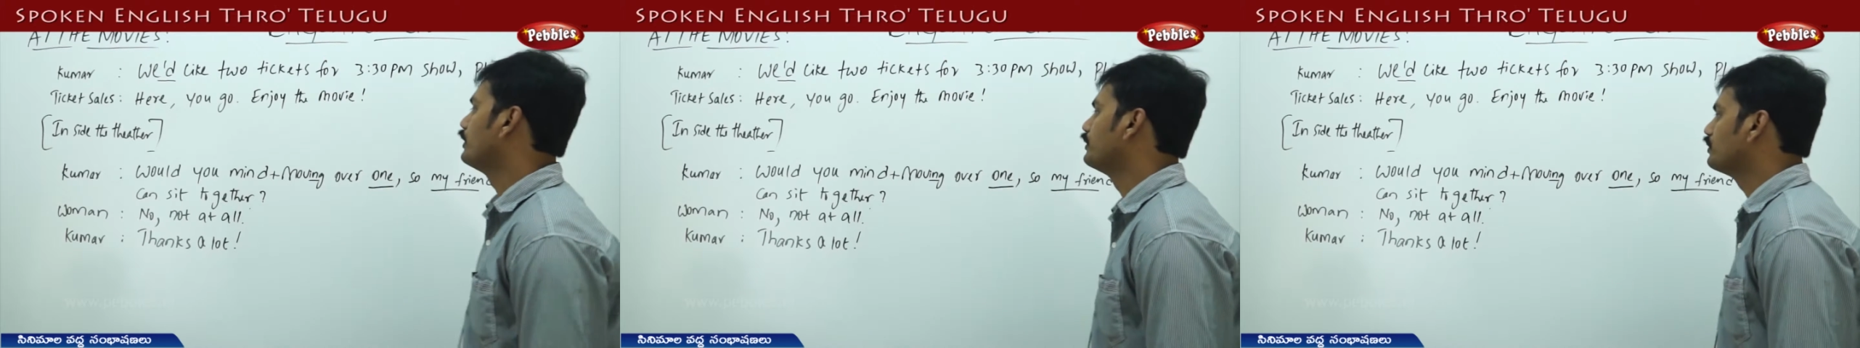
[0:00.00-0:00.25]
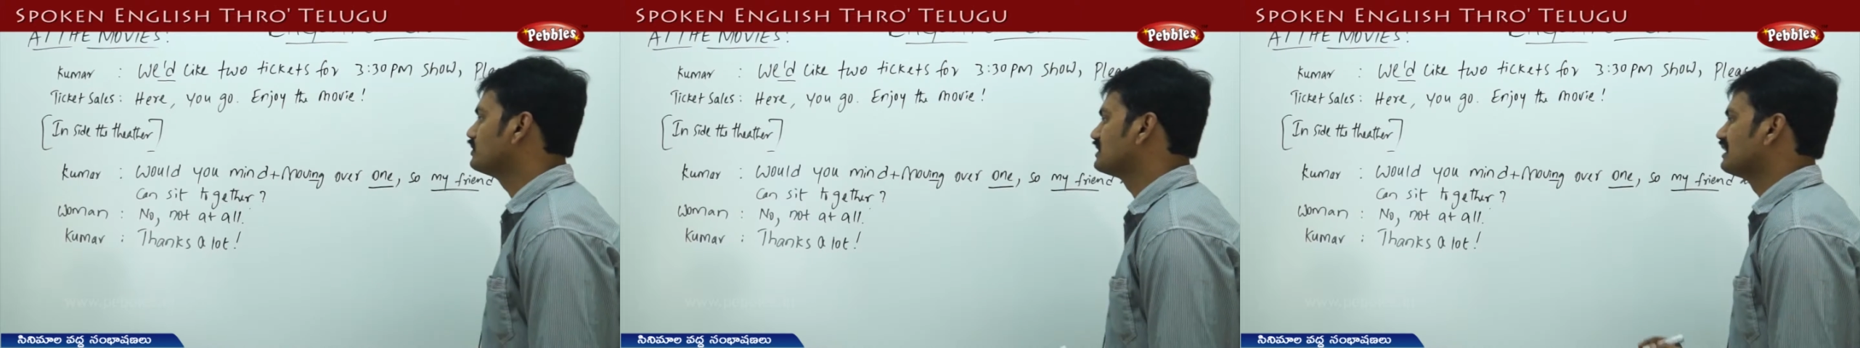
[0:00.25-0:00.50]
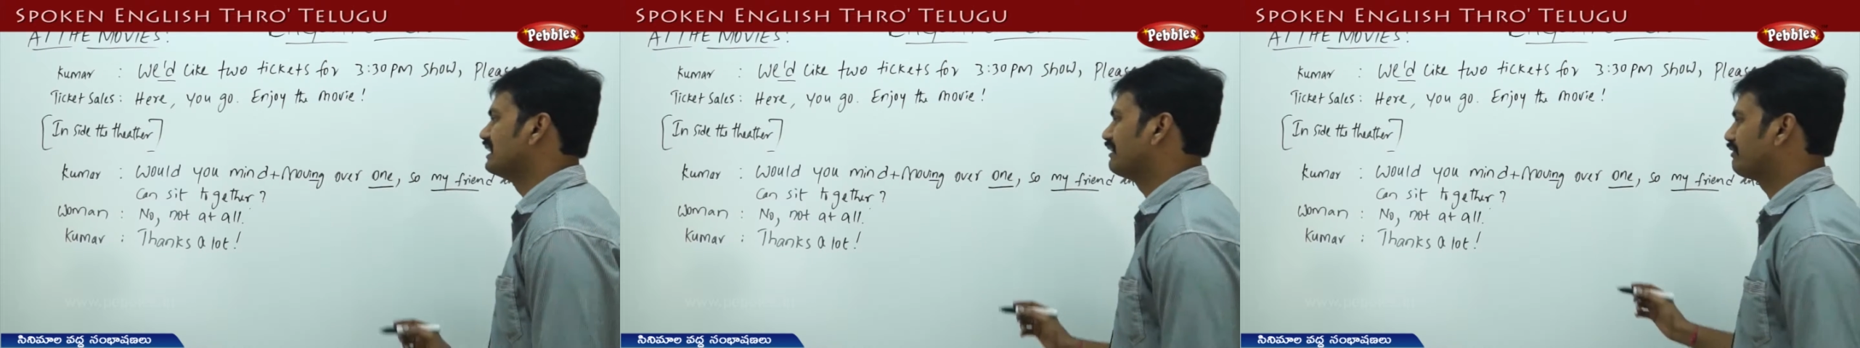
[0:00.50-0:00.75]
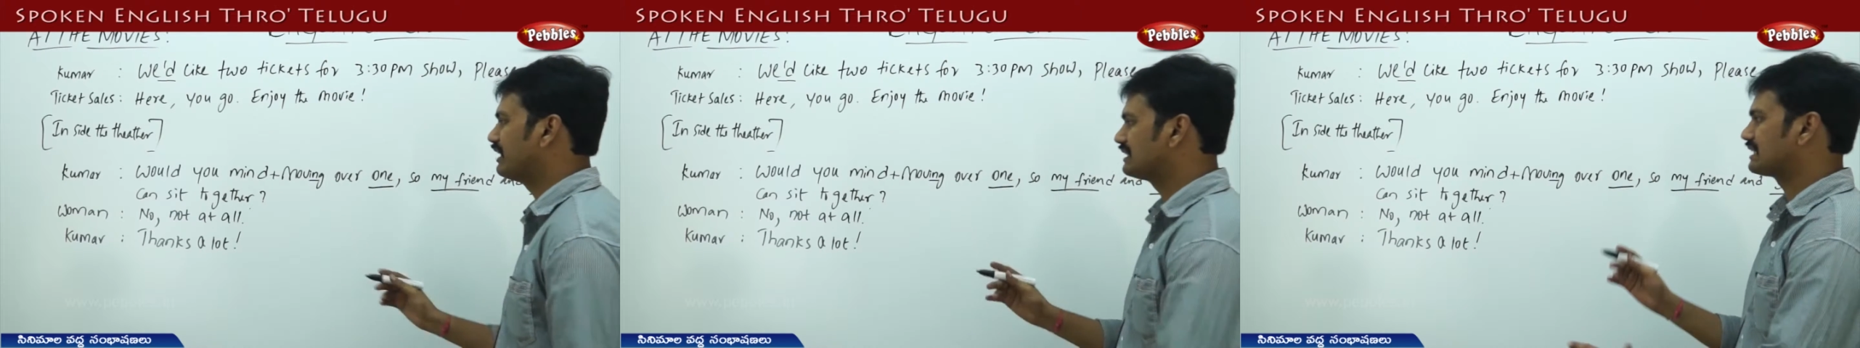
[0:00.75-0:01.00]
use
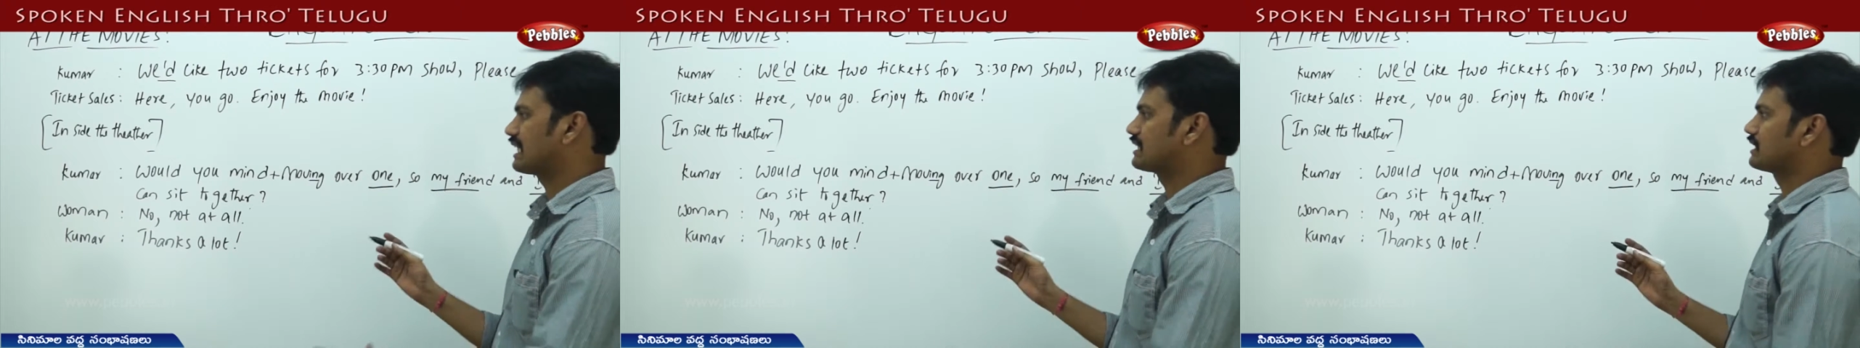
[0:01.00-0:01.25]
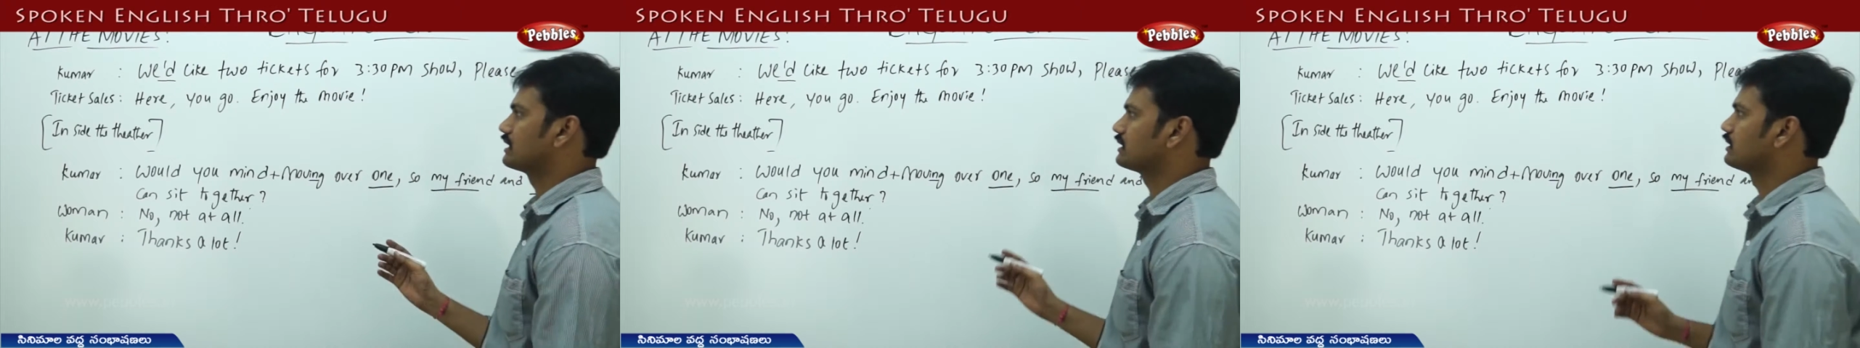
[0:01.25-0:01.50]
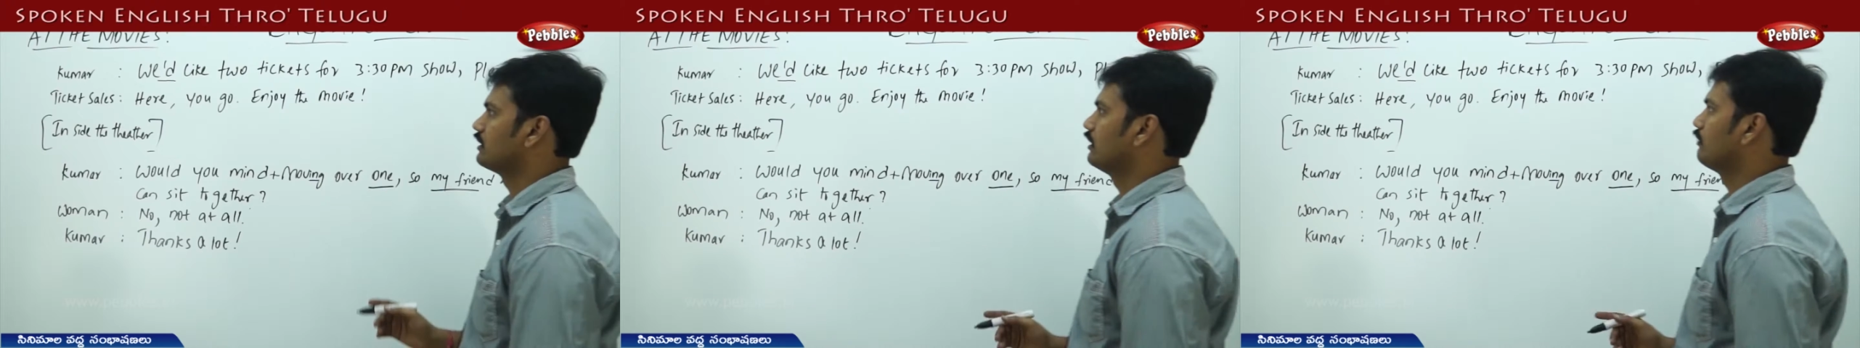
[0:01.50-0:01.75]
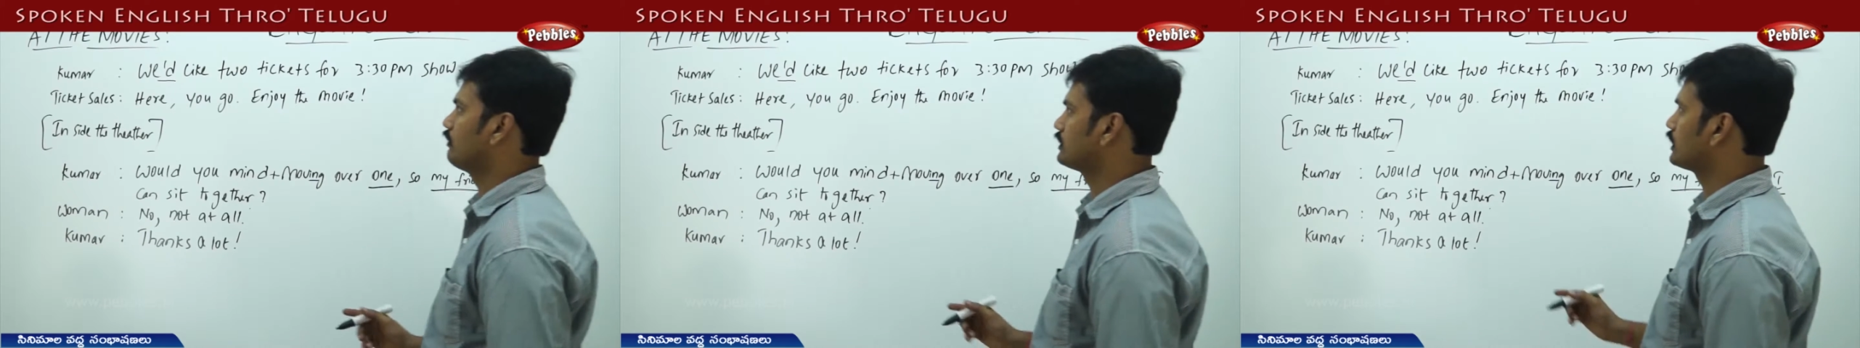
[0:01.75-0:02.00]
different structures.
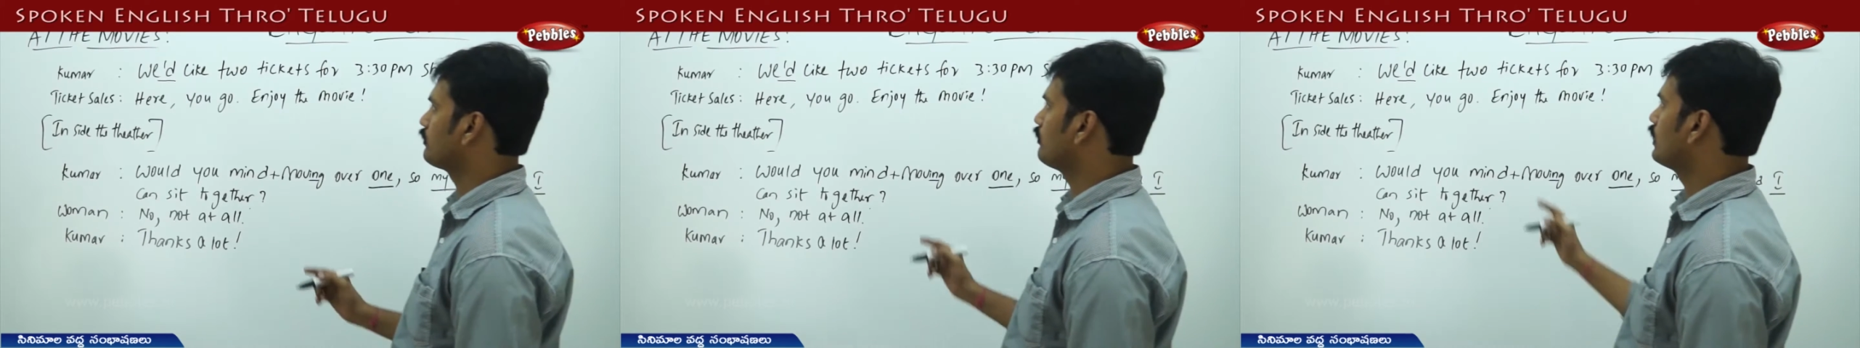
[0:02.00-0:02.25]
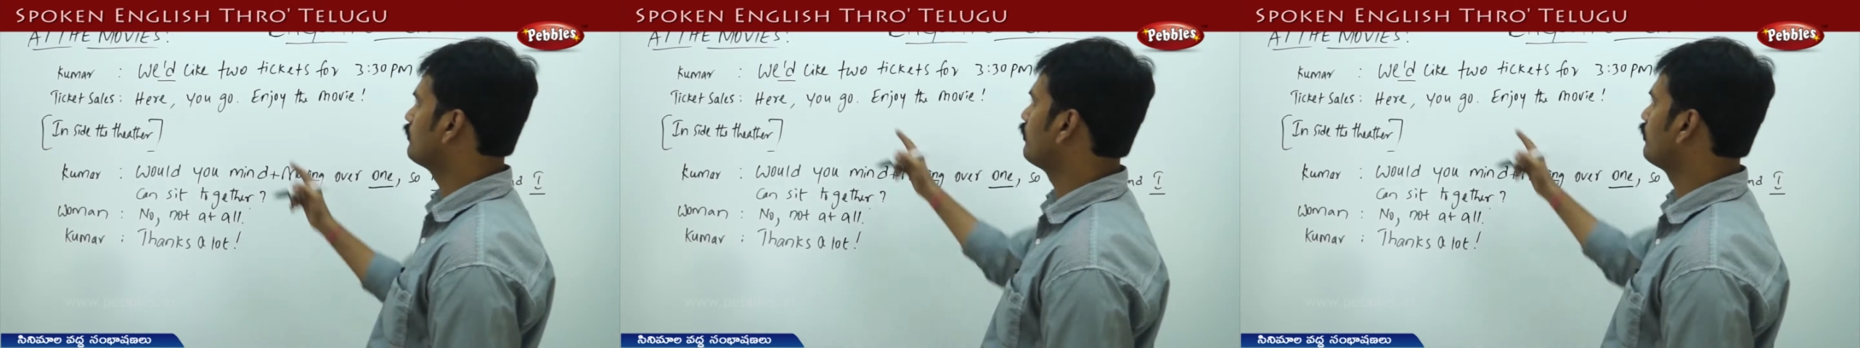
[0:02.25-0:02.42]
First of all,